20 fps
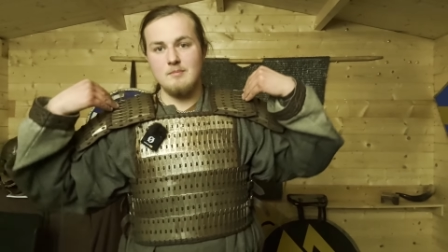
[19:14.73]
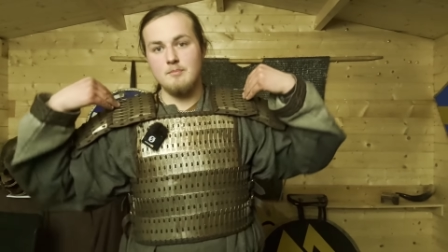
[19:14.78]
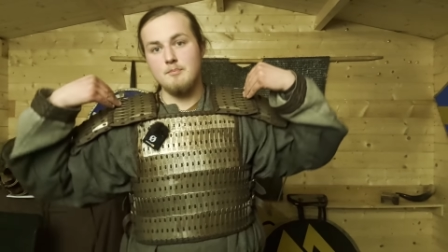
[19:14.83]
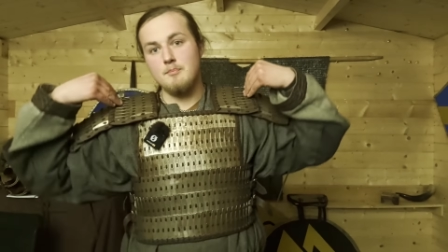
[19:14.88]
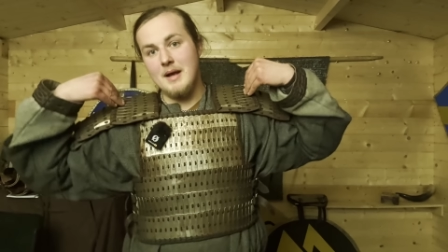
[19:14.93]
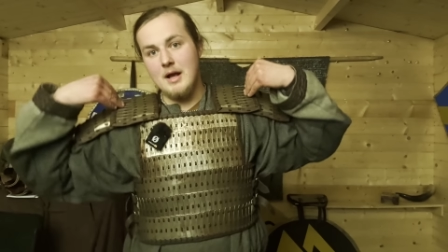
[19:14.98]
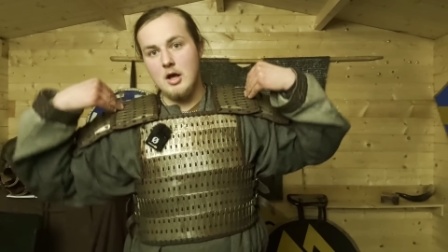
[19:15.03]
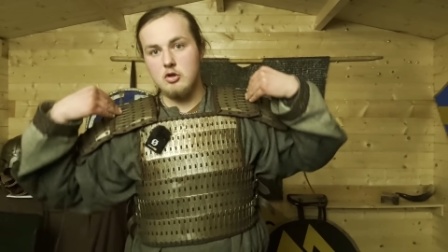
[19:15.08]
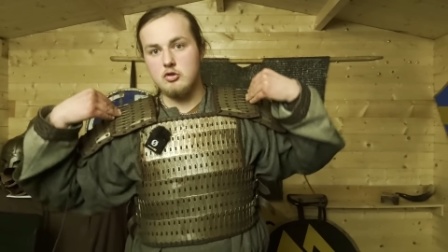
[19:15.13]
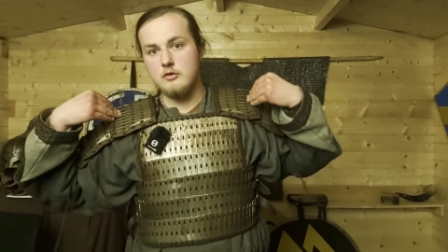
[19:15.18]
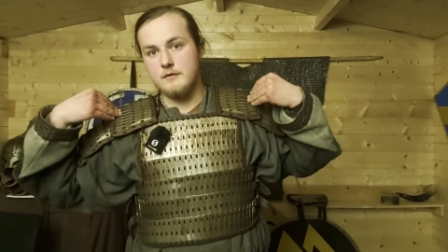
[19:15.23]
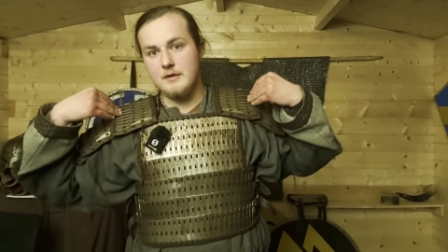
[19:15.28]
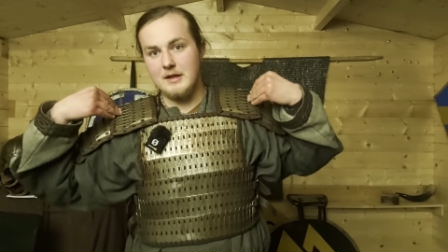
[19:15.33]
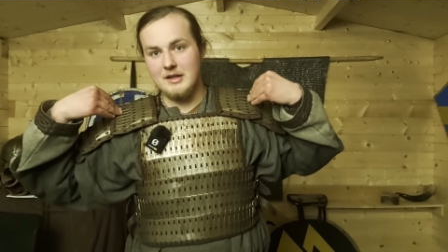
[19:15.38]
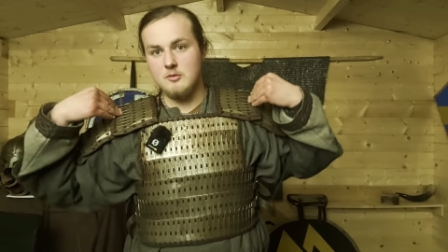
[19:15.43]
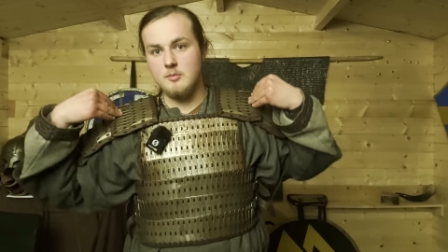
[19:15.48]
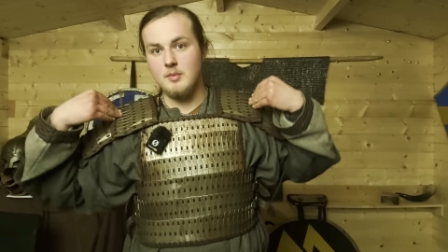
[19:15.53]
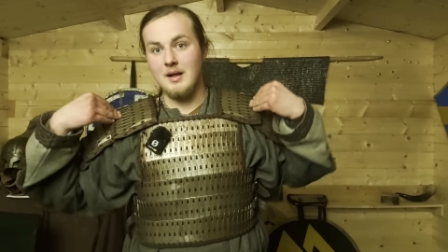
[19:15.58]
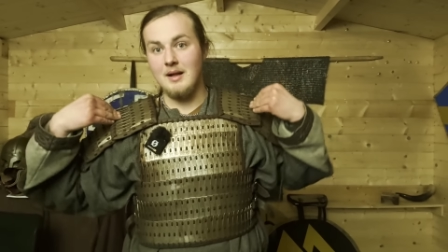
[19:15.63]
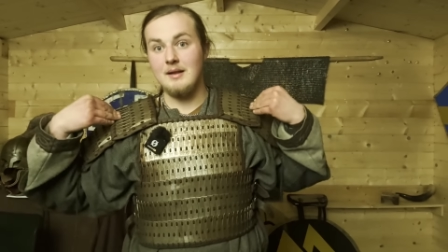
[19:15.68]
because of
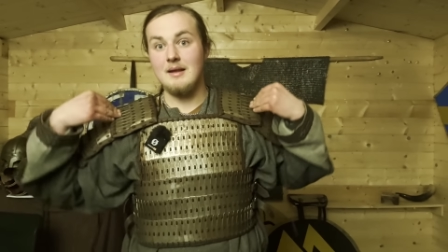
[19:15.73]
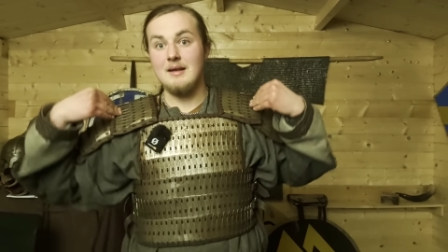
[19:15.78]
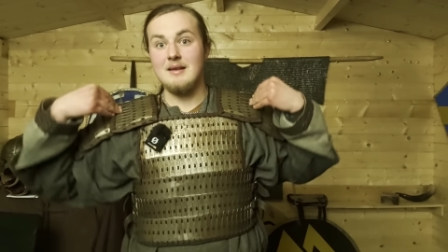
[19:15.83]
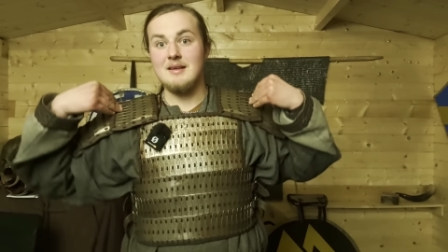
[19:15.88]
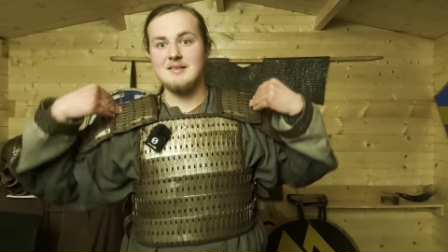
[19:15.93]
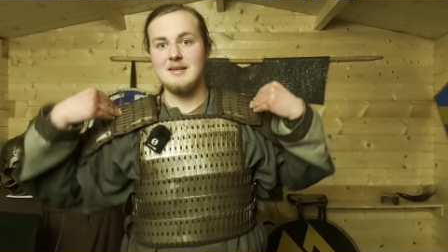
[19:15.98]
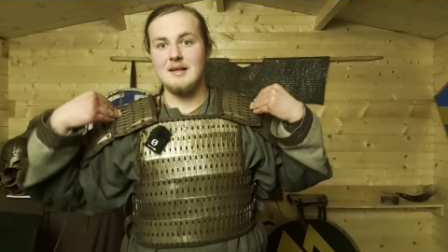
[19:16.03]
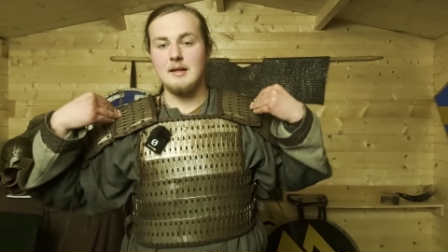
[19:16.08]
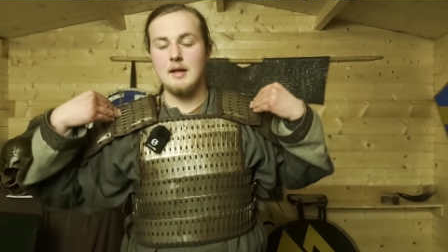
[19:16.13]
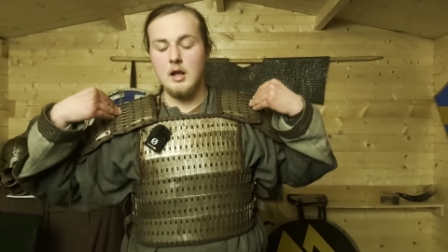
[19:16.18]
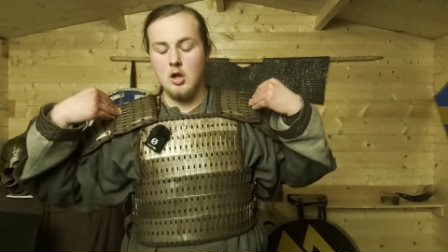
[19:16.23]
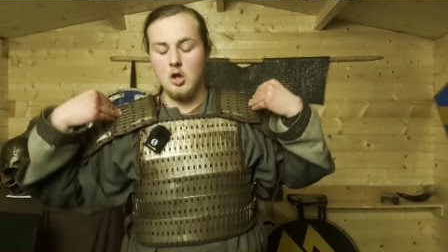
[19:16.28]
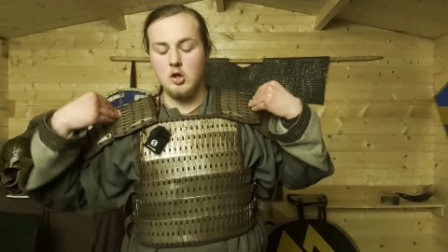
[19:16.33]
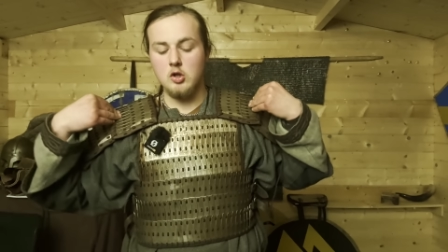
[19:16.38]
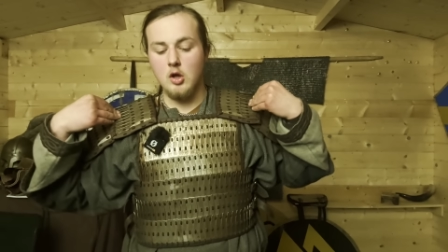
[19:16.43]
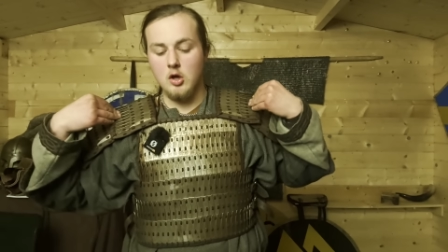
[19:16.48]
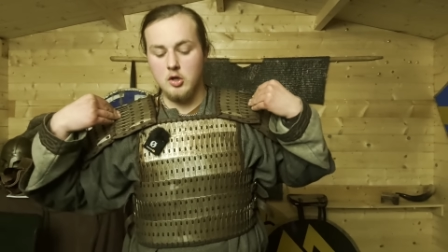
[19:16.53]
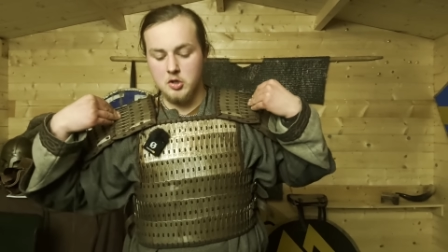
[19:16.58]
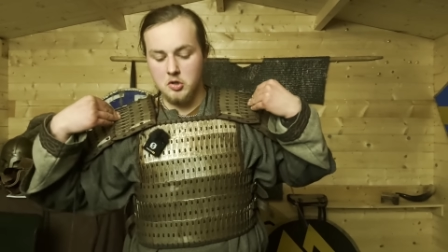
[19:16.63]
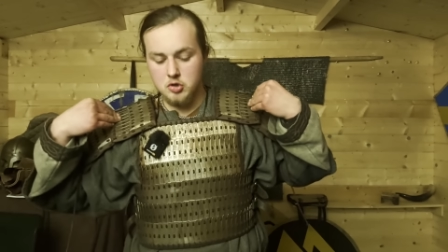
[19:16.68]
flexibility, sit a
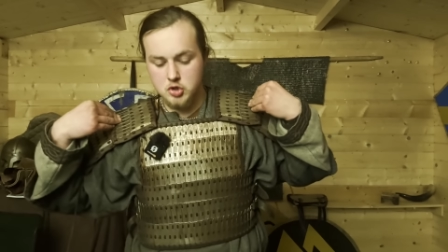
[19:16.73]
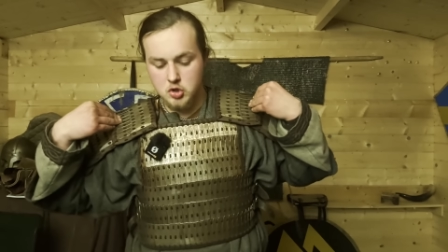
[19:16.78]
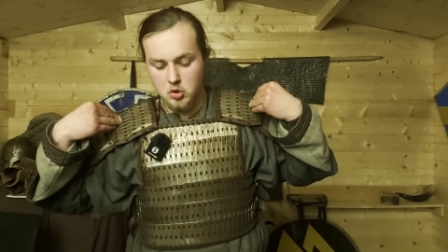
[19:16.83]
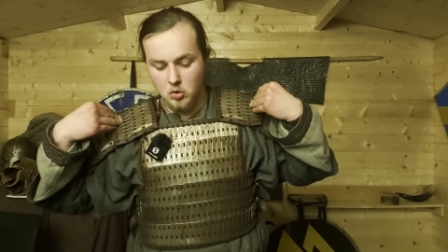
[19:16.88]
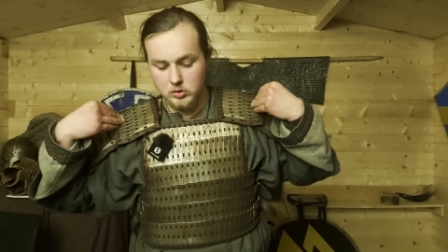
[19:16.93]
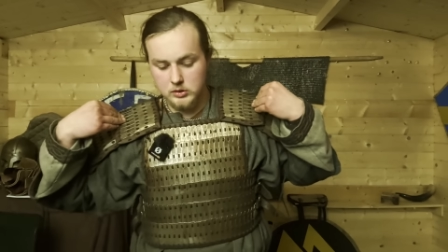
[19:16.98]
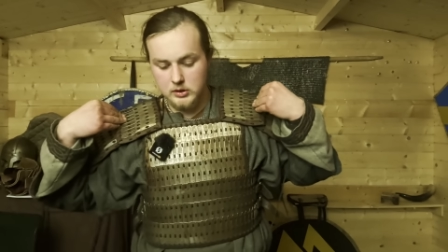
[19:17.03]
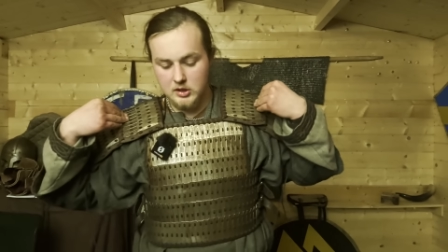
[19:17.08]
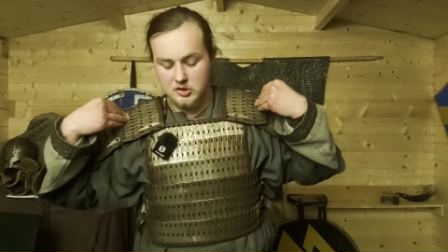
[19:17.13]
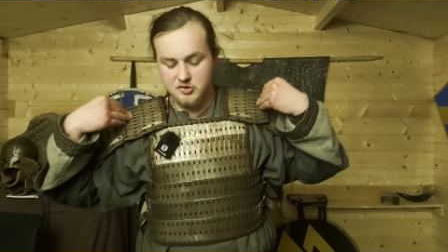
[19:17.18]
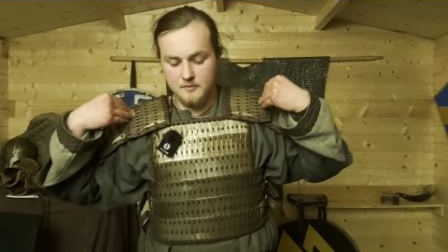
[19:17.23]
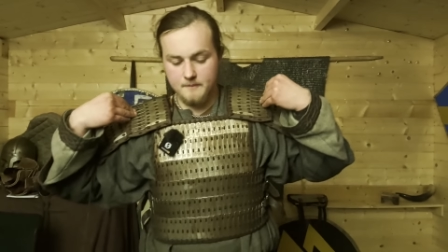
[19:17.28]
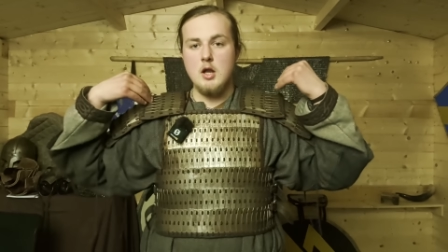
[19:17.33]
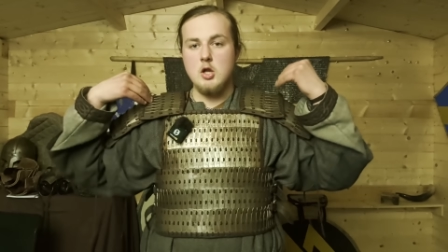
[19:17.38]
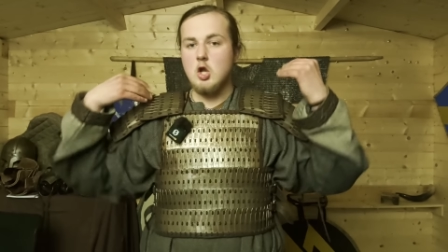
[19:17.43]
lot on your shoulders.